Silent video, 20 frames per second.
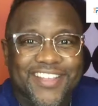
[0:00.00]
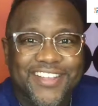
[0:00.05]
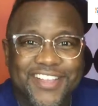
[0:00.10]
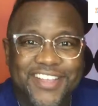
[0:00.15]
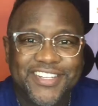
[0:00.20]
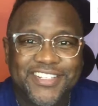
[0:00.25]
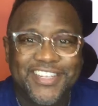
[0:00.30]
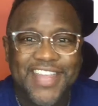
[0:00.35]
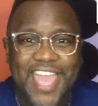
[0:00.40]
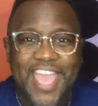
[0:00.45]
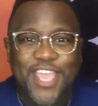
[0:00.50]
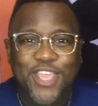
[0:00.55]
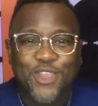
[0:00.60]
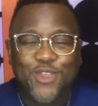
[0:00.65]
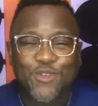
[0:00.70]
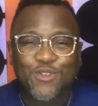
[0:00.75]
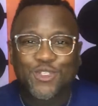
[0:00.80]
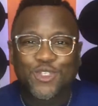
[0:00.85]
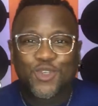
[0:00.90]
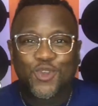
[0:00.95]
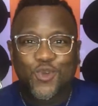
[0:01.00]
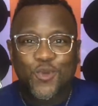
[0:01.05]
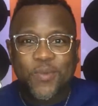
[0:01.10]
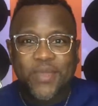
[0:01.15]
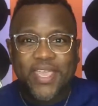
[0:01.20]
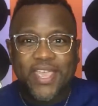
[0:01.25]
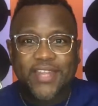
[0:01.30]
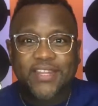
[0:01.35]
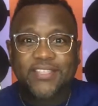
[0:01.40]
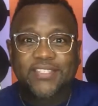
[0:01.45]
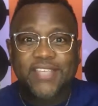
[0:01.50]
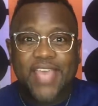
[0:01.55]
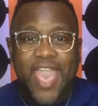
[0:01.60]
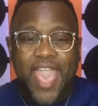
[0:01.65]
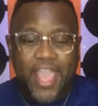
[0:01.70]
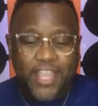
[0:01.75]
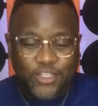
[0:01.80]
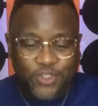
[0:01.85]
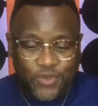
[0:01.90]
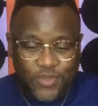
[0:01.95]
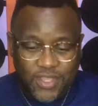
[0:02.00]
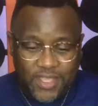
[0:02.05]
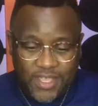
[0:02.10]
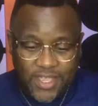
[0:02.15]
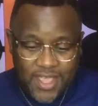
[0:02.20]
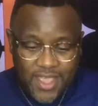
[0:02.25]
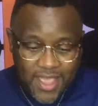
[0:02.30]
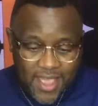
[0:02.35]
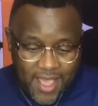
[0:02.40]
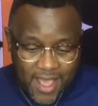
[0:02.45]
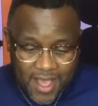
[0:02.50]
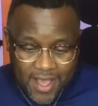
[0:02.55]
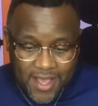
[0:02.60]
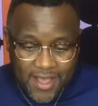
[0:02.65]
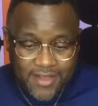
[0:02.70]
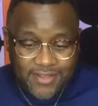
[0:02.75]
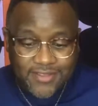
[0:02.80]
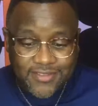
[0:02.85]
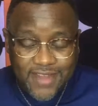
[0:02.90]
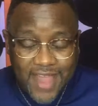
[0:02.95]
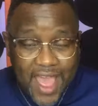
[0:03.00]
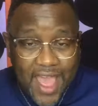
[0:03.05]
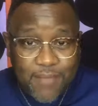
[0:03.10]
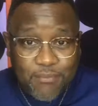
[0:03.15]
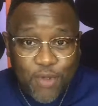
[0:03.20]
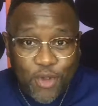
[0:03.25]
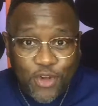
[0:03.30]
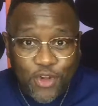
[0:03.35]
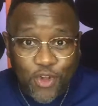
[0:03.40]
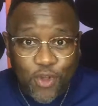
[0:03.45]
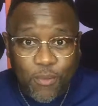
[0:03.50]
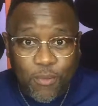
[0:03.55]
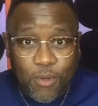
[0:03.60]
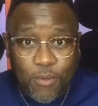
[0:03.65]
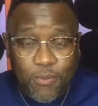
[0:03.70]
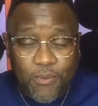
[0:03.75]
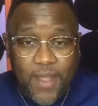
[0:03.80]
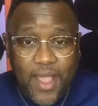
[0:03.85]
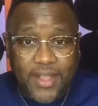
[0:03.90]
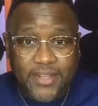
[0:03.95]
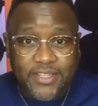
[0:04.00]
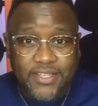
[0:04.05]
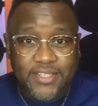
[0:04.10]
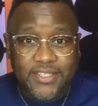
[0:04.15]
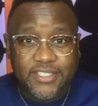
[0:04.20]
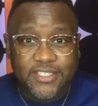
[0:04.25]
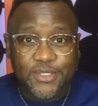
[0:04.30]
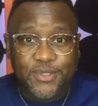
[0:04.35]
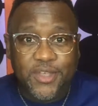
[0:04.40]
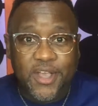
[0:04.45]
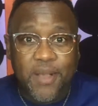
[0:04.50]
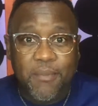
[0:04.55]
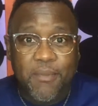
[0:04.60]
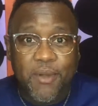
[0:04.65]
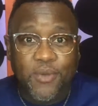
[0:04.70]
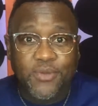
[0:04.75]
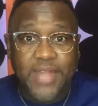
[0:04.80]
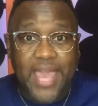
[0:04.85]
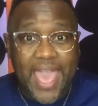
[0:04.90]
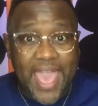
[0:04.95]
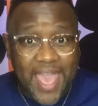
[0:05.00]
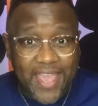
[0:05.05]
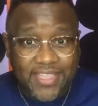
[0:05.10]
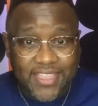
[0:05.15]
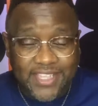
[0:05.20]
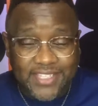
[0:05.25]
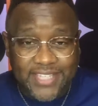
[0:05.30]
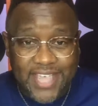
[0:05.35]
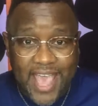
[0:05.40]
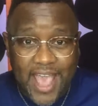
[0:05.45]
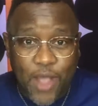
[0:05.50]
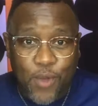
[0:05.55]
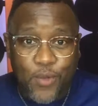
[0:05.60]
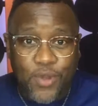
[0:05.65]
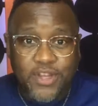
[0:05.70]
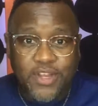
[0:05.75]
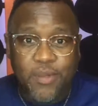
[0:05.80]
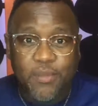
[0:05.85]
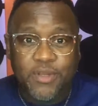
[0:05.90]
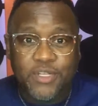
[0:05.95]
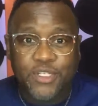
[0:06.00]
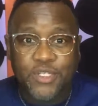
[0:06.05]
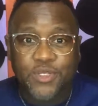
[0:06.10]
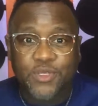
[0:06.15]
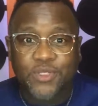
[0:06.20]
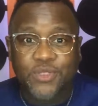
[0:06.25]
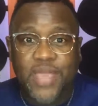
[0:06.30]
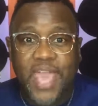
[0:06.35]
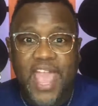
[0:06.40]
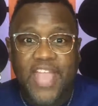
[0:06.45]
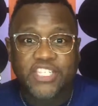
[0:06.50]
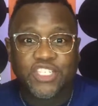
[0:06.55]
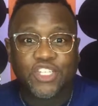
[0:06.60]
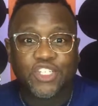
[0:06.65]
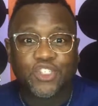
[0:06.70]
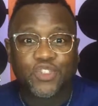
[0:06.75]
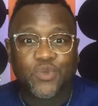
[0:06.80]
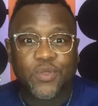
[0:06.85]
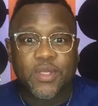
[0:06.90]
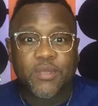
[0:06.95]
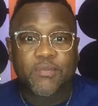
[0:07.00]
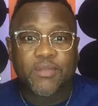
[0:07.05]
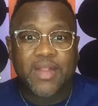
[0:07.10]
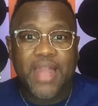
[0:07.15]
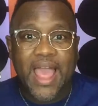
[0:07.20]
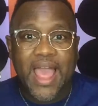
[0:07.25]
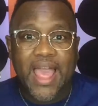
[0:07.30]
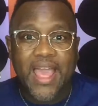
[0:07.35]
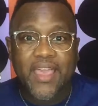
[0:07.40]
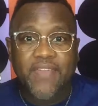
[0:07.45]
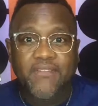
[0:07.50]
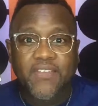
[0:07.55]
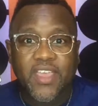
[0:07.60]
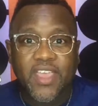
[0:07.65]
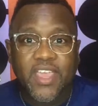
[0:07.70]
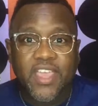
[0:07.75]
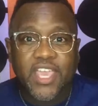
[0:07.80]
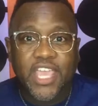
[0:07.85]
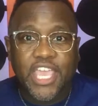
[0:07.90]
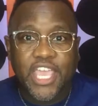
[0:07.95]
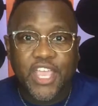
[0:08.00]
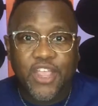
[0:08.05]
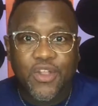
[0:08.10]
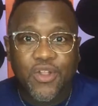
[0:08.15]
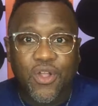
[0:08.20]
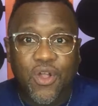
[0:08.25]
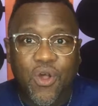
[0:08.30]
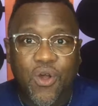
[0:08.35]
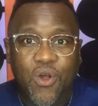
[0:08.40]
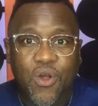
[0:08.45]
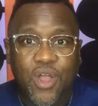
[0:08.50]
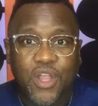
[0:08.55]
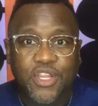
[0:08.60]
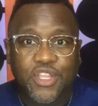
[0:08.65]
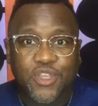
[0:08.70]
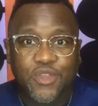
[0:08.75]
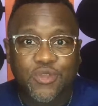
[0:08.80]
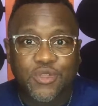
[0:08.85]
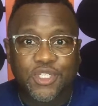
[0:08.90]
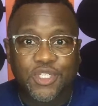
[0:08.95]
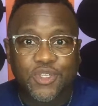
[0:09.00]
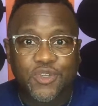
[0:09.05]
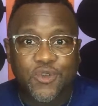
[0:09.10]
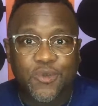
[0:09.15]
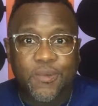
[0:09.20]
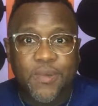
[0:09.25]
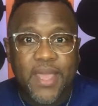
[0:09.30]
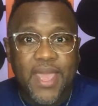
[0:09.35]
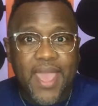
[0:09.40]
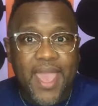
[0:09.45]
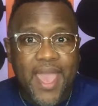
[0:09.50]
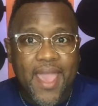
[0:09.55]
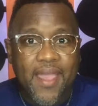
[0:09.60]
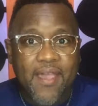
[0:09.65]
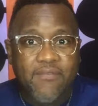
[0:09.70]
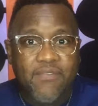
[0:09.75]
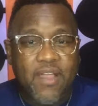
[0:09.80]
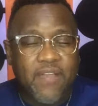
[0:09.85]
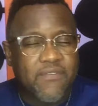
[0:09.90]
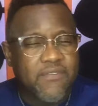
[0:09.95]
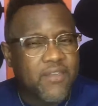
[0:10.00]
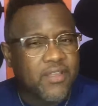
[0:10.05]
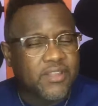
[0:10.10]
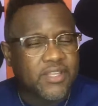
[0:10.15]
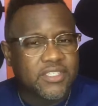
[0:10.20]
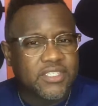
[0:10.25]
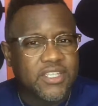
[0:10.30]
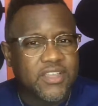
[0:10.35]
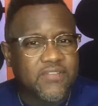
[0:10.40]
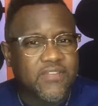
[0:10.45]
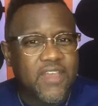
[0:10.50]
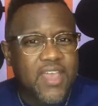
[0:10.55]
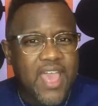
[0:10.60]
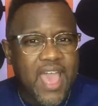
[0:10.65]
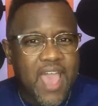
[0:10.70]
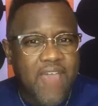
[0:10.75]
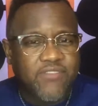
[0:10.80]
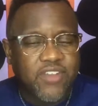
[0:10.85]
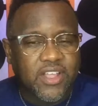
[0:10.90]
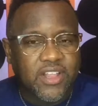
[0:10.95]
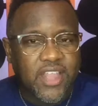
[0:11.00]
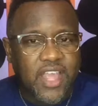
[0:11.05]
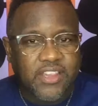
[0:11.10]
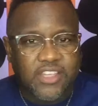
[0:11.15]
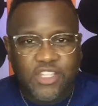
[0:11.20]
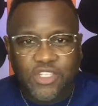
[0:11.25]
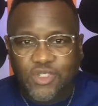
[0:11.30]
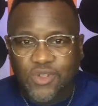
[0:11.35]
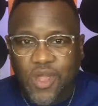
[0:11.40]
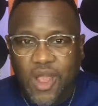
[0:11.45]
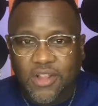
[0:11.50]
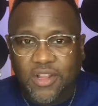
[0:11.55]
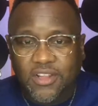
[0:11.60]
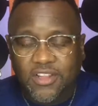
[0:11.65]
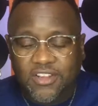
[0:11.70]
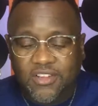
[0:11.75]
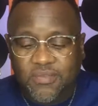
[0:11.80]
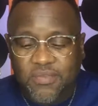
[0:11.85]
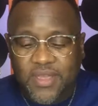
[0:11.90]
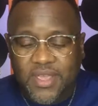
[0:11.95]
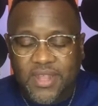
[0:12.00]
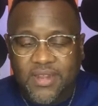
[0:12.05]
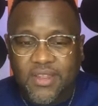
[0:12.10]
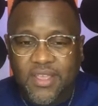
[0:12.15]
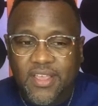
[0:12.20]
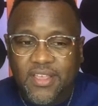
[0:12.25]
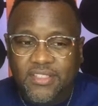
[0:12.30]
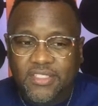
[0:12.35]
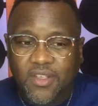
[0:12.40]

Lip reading: Good day, YouTube. It is actually not my normal practice to come on at this hour, number two, to actually stream live here on YouTube. However, I felt as if I've neglected you all a little bit.